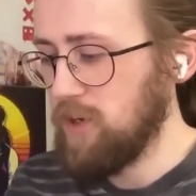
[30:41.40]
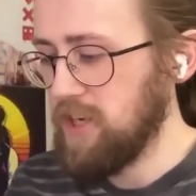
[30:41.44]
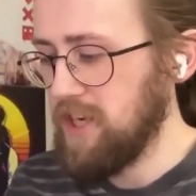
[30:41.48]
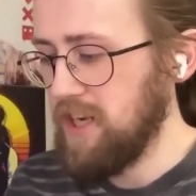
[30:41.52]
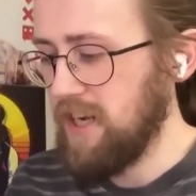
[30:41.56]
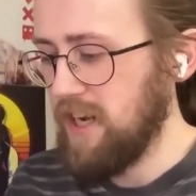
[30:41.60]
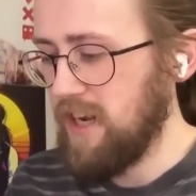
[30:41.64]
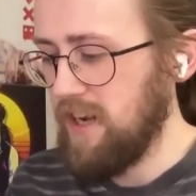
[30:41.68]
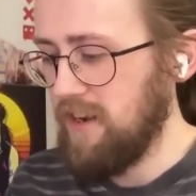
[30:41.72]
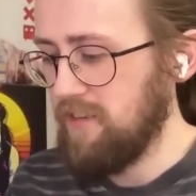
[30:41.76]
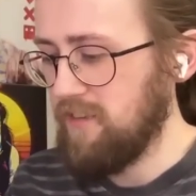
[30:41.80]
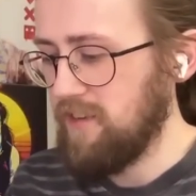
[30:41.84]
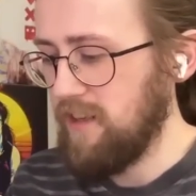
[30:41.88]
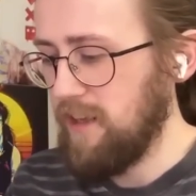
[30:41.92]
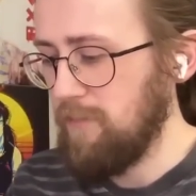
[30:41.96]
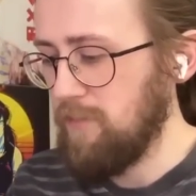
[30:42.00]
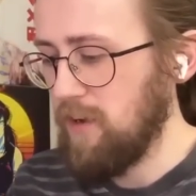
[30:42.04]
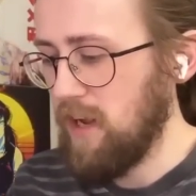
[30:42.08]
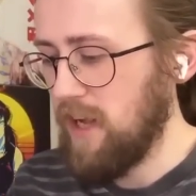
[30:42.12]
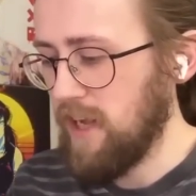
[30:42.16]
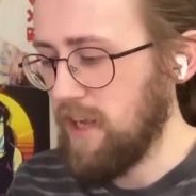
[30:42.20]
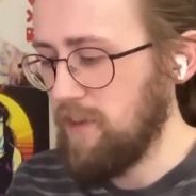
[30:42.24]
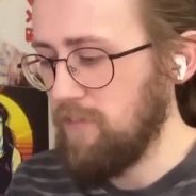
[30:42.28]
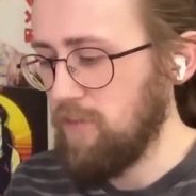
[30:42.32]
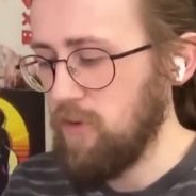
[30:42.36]
watching, guys. Leave a
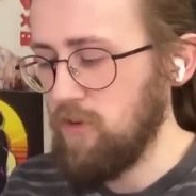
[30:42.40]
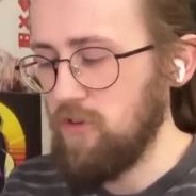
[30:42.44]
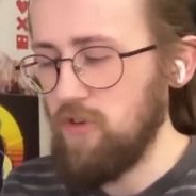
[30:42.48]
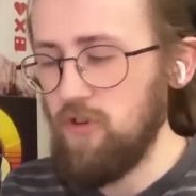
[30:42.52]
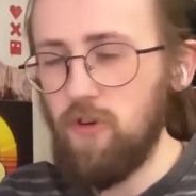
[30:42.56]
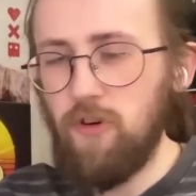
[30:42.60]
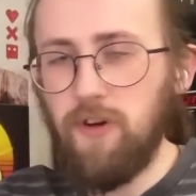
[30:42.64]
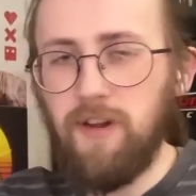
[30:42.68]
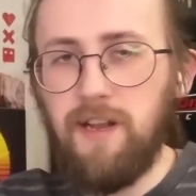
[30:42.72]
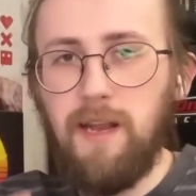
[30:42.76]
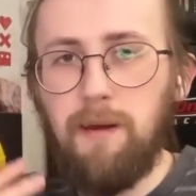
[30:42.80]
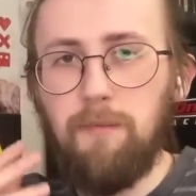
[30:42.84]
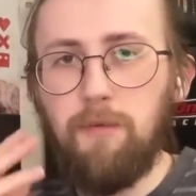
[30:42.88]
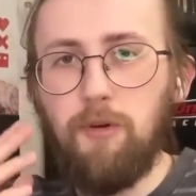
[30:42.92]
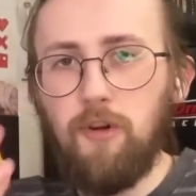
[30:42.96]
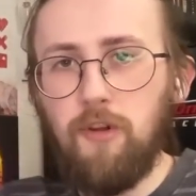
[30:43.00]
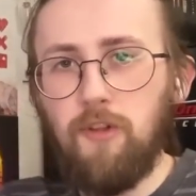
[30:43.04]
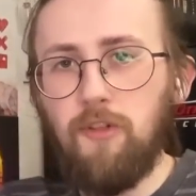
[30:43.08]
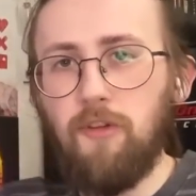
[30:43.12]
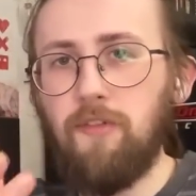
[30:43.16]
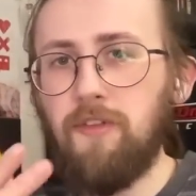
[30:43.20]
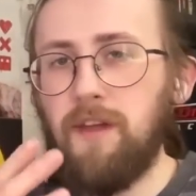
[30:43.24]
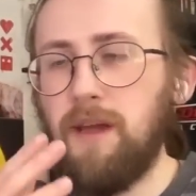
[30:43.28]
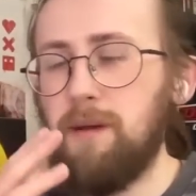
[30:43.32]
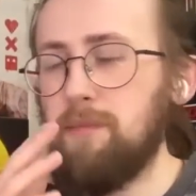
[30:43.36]
like if you enjoyed. Let me know what you thought of the